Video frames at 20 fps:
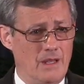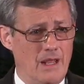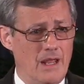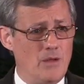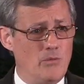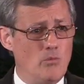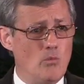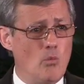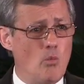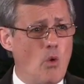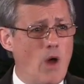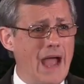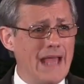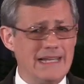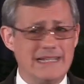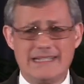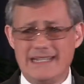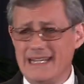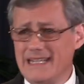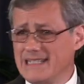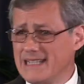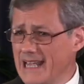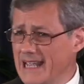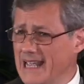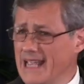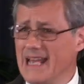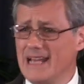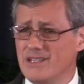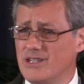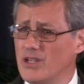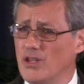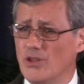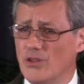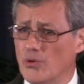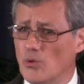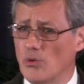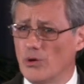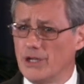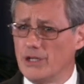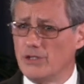And why does he say he has the
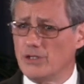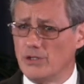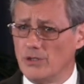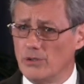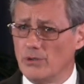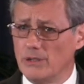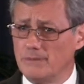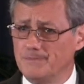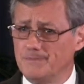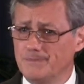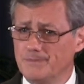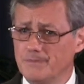authority to do it?